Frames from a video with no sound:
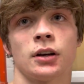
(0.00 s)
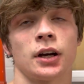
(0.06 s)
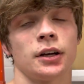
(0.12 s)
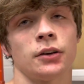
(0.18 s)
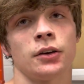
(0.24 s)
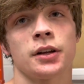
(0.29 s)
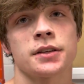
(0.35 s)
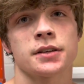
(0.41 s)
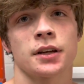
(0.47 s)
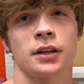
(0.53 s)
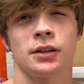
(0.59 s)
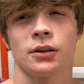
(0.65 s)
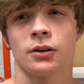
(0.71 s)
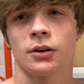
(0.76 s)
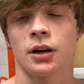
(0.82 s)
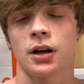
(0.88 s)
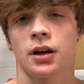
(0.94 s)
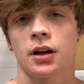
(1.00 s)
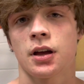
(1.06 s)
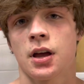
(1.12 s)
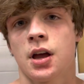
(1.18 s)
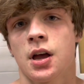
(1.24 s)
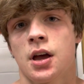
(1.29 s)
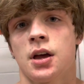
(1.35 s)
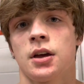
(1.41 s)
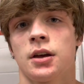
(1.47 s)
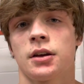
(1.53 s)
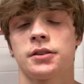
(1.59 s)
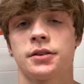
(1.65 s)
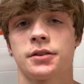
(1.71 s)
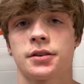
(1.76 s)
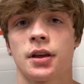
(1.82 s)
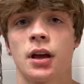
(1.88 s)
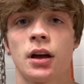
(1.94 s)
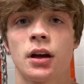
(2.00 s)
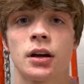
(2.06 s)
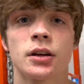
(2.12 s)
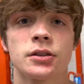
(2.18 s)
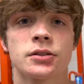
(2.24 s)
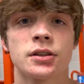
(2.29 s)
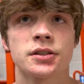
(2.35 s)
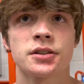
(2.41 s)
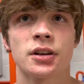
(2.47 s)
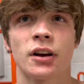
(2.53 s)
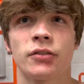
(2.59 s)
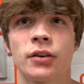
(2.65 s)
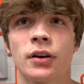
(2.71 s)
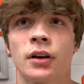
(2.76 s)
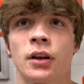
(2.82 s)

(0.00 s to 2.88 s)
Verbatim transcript: I know what he's going to do. It's just, it's just tough.